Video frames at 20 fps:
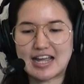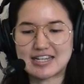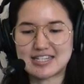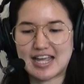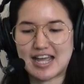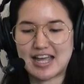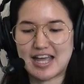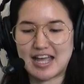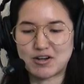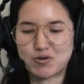guess
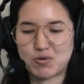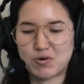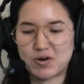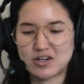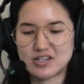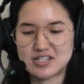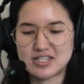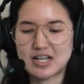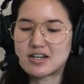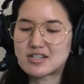a
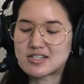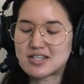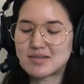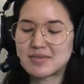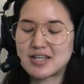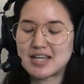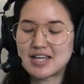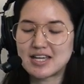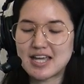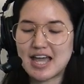headquarters there or
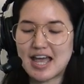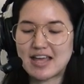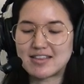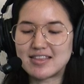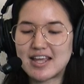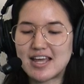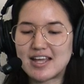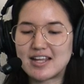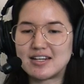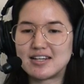something, mm.
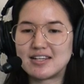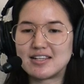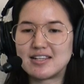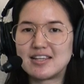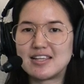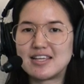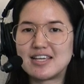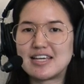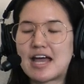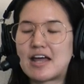and then
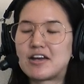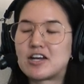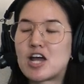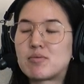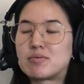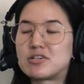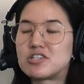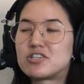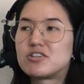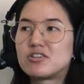he had an
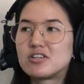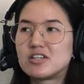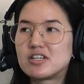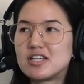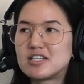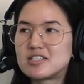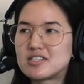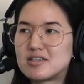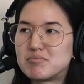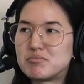
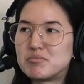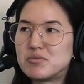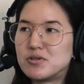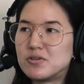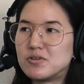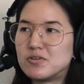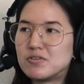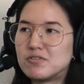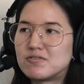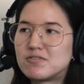opportunity to
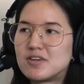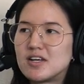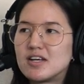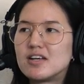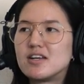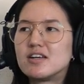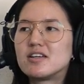move